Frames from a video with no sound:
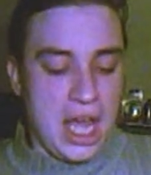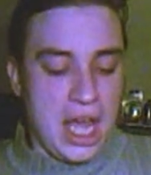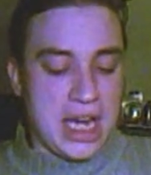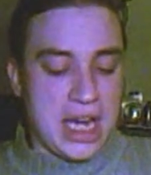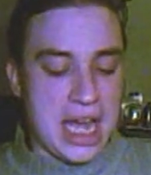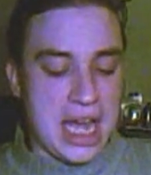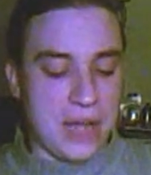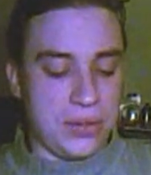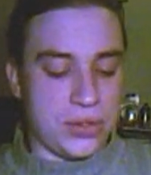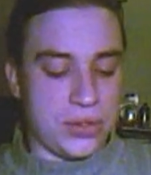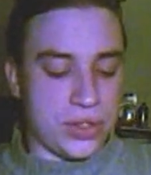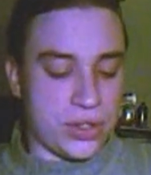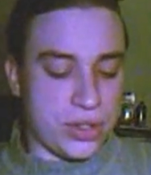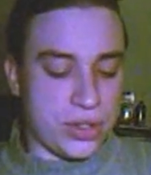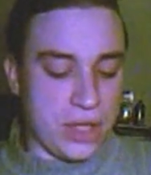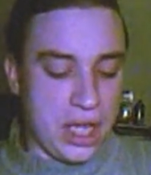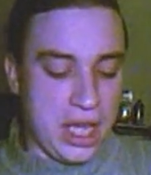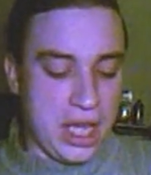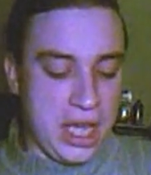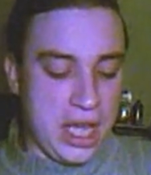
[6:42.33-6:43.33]
Now,
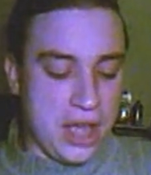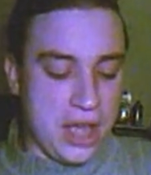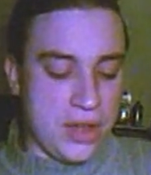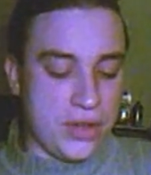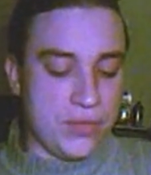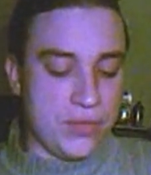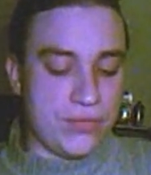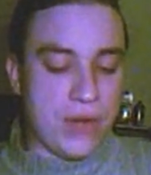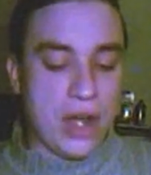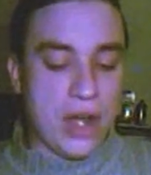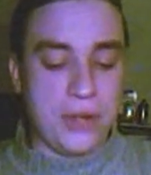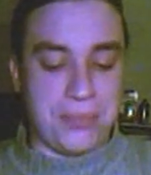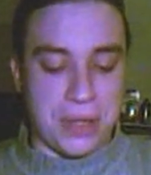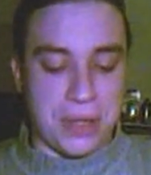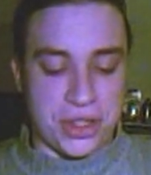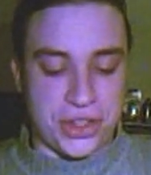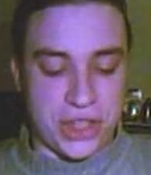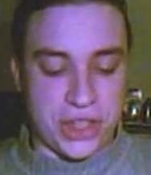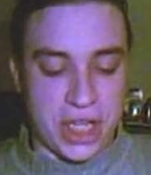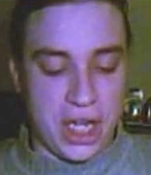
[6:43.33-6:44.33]

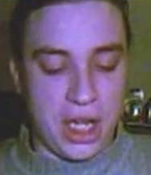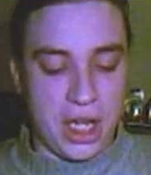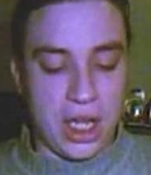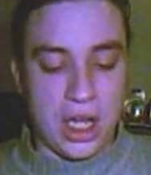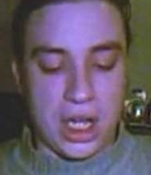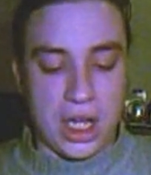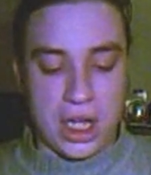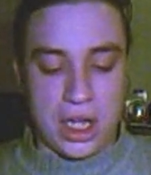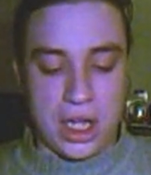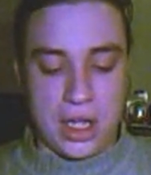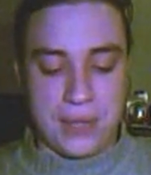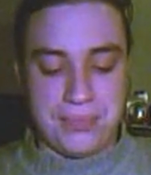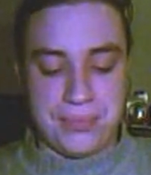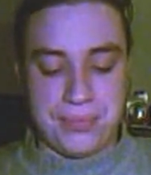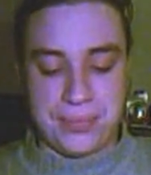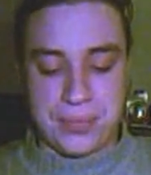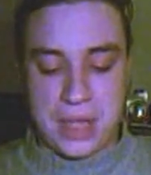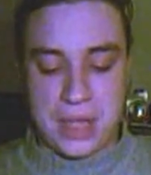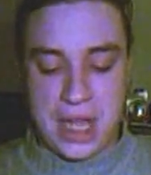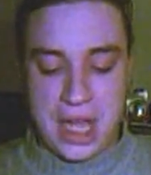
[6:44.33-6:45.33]
Roadbuster
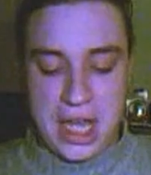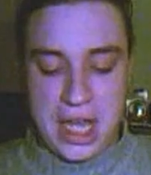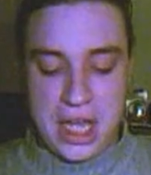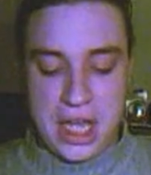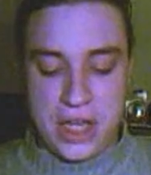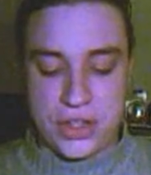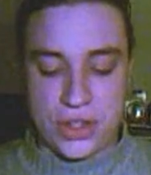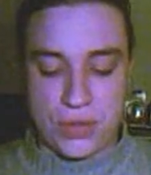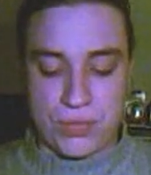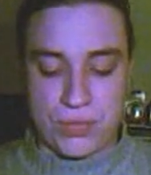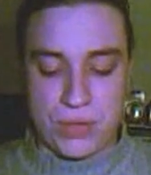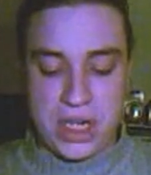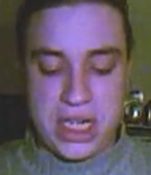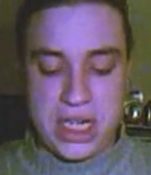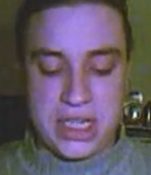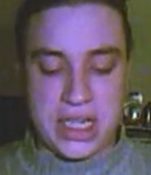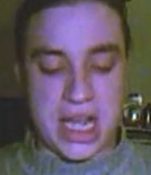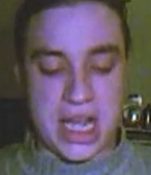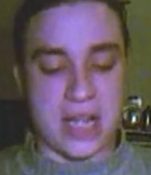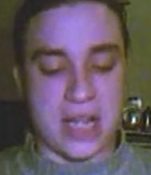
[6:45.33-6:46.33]
is
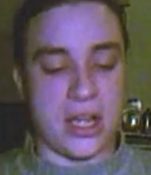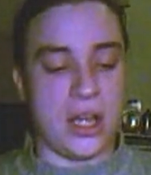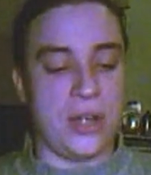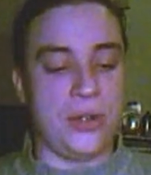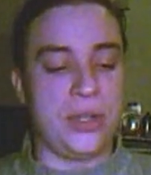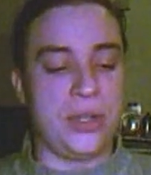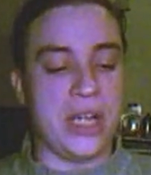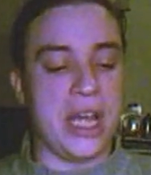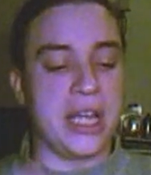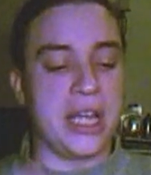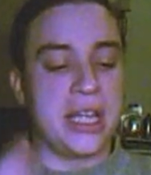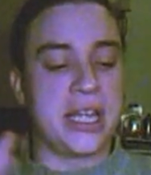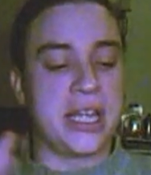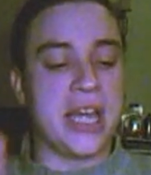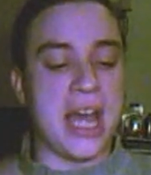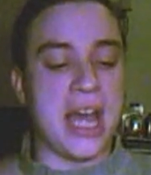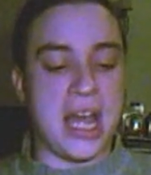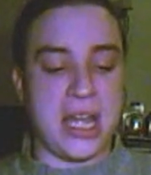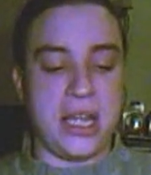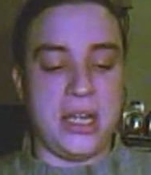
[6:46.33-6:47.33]
redecoed
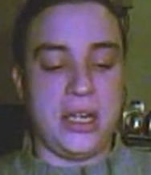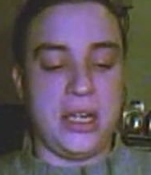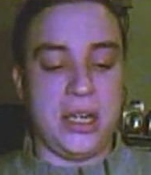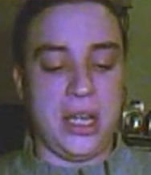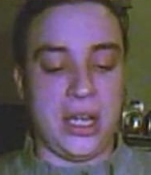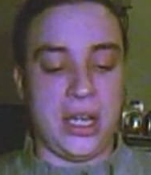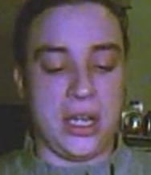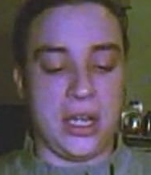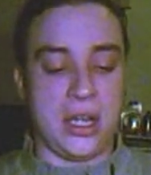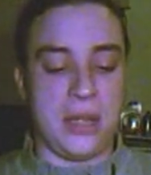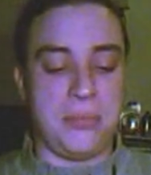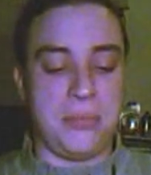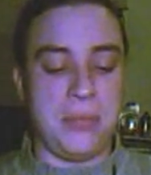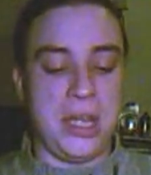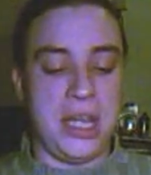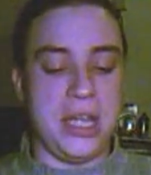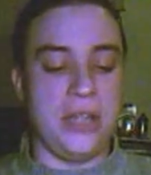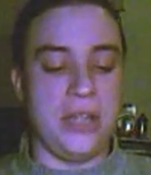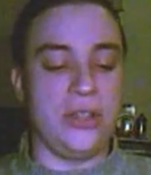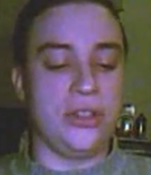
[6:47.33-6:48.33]
again
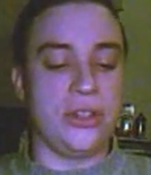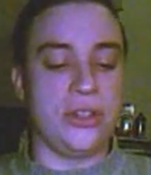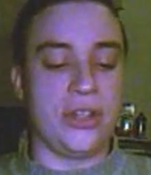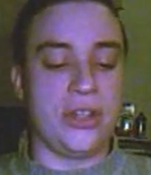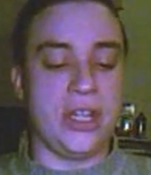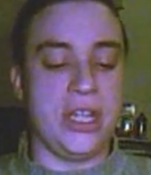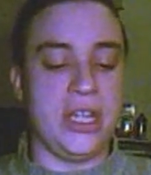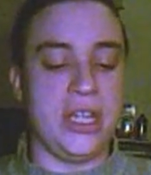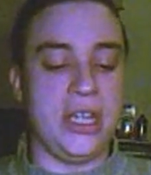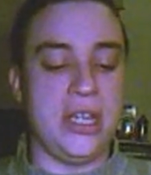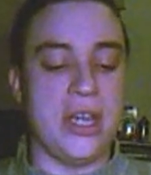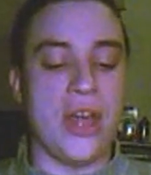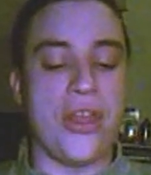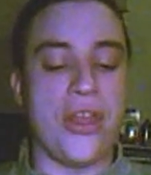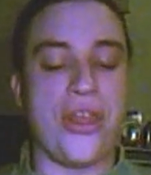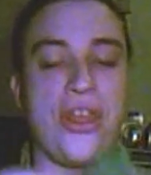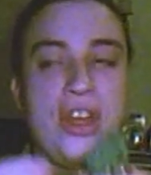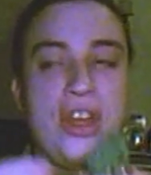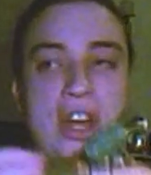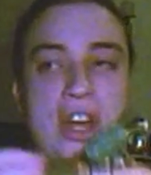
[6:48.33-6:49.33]
in the
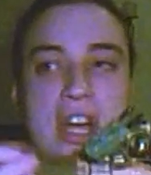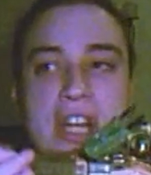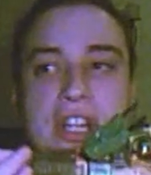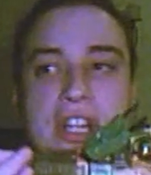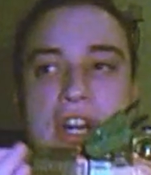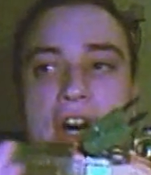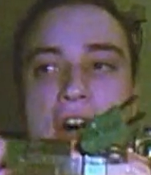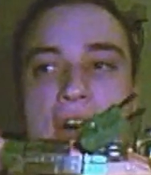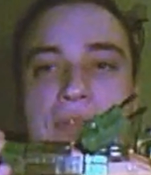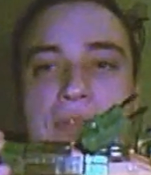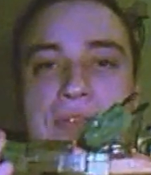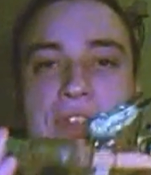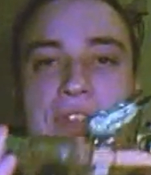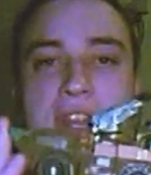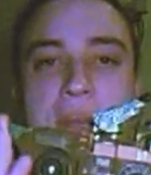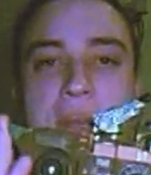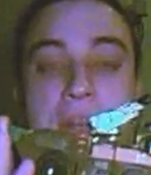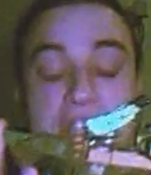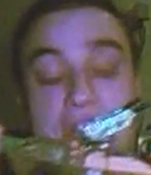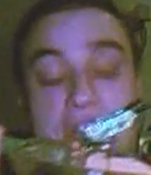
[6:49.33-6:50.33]
third of
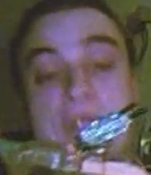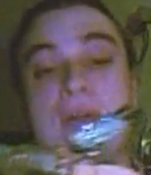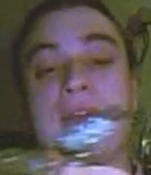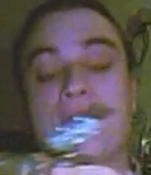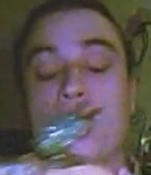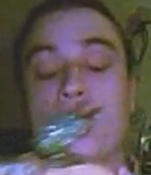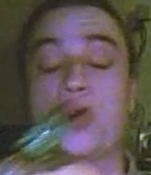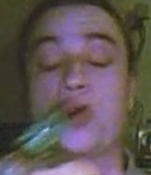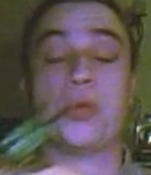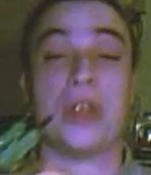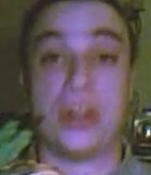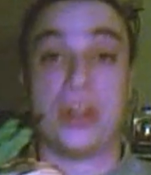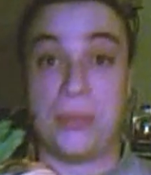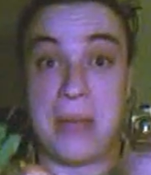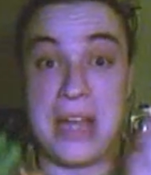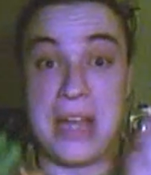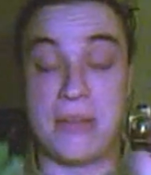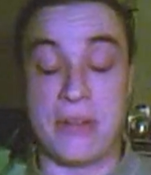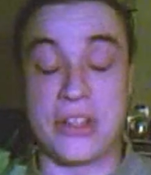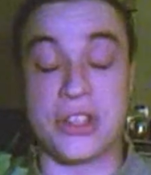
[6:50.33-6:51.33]
the, which is of course one of the
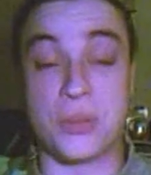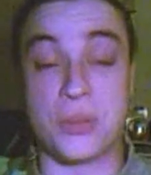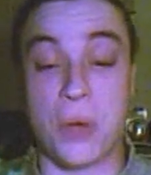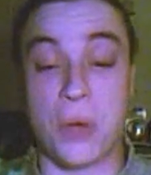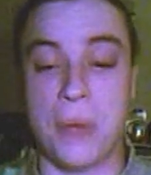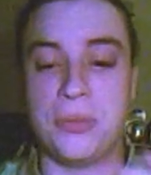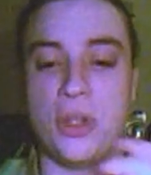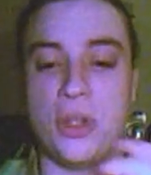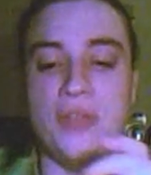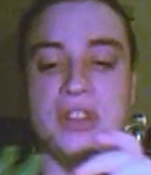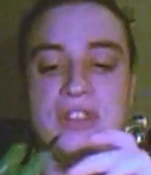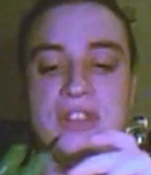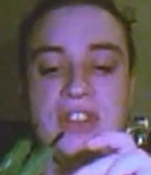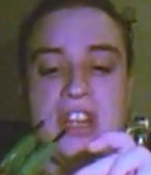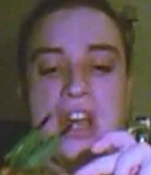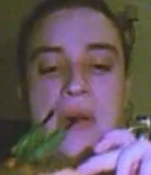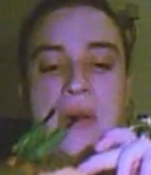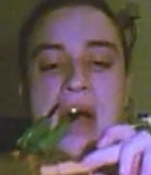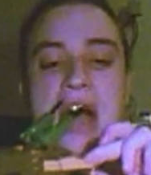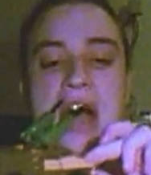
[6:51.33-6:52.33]
main reasons why I'm doing this
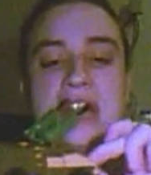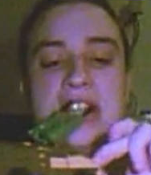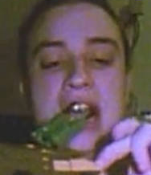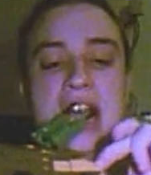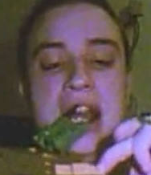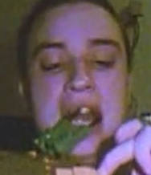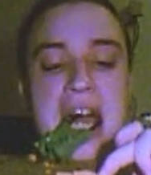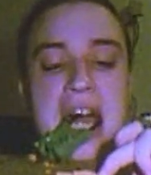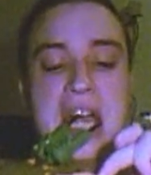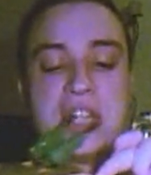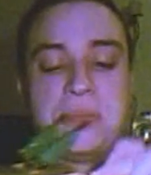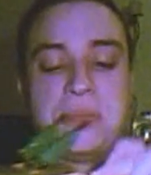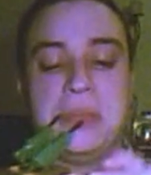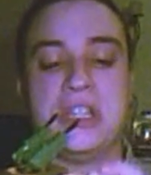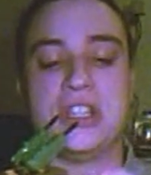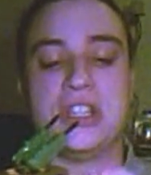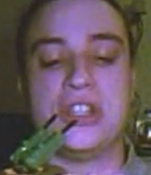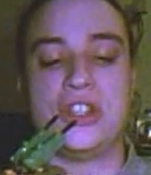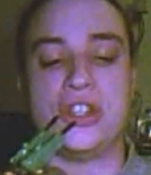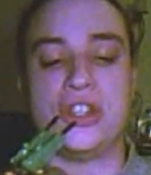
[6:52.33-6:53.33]
video, as it allows me
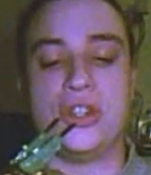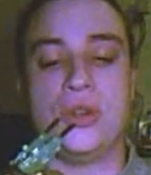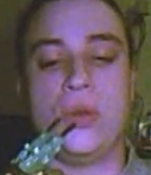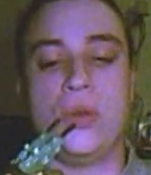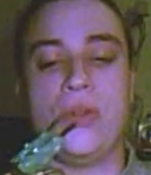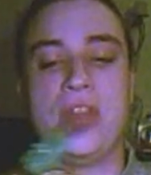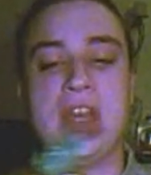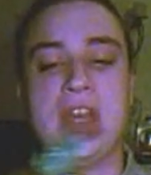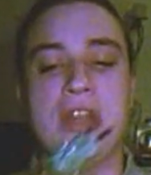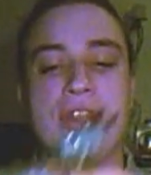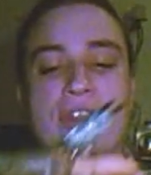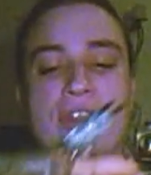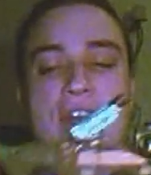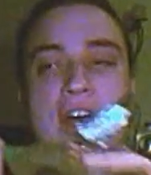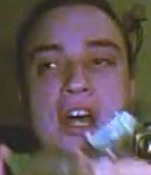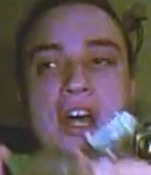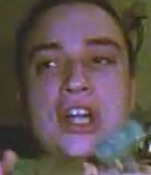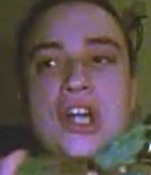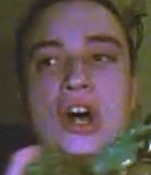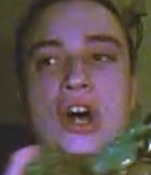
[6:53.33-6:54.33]
to do the
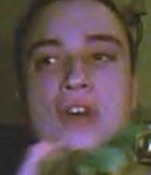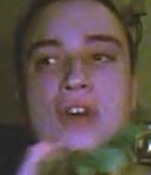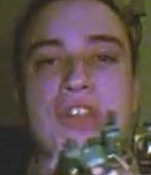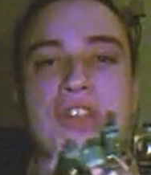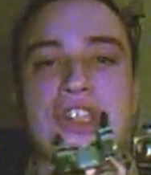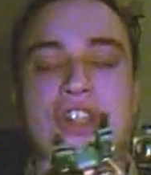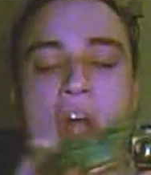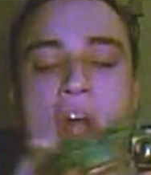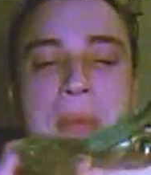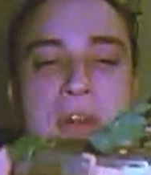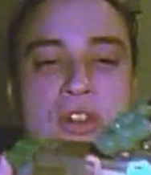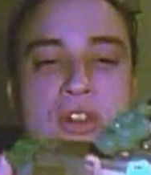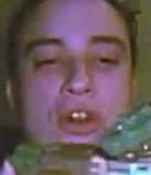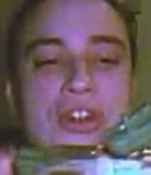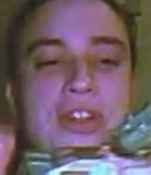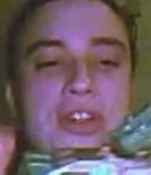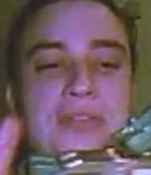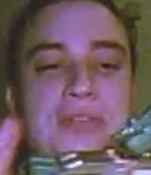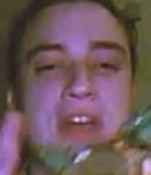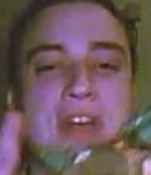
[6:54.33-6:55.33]
third of the
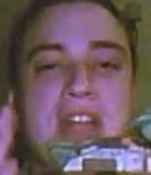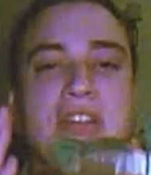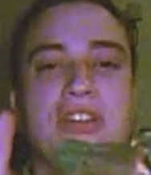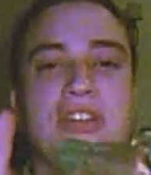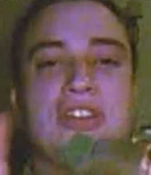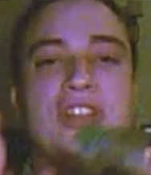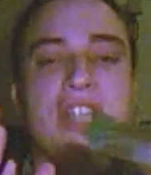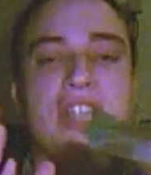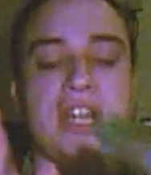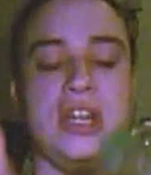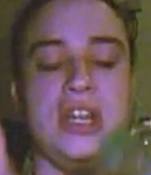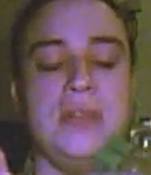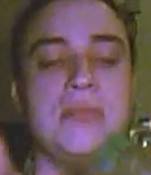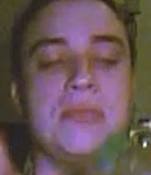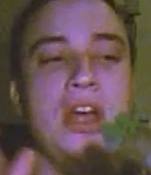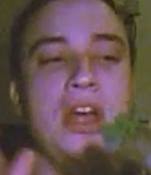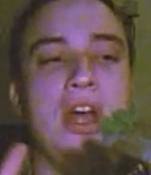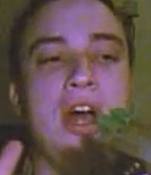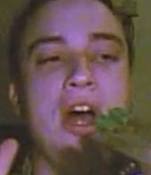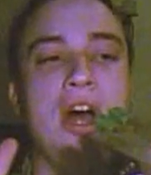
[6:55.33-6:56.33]
Cybertron Defense
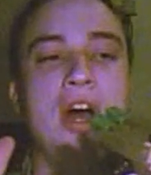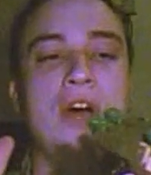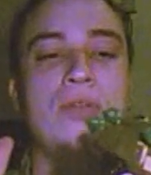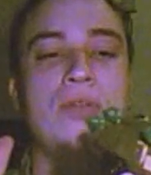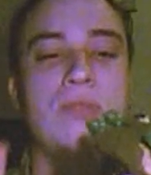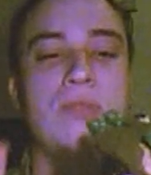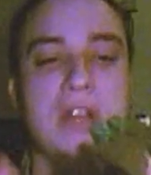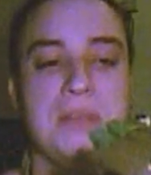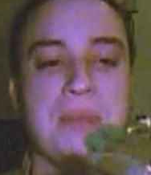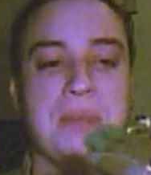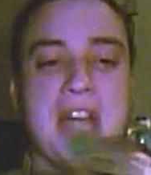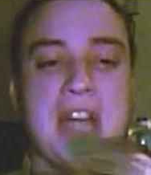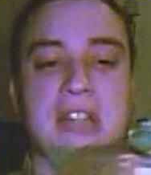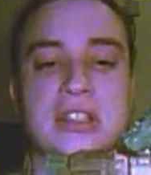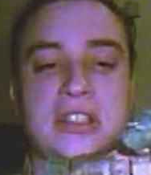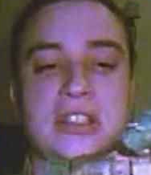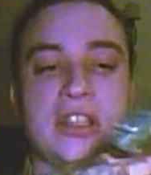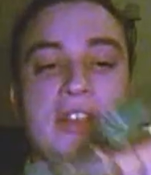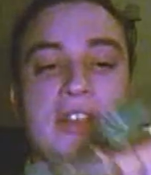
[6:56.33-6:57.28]
Team repaints,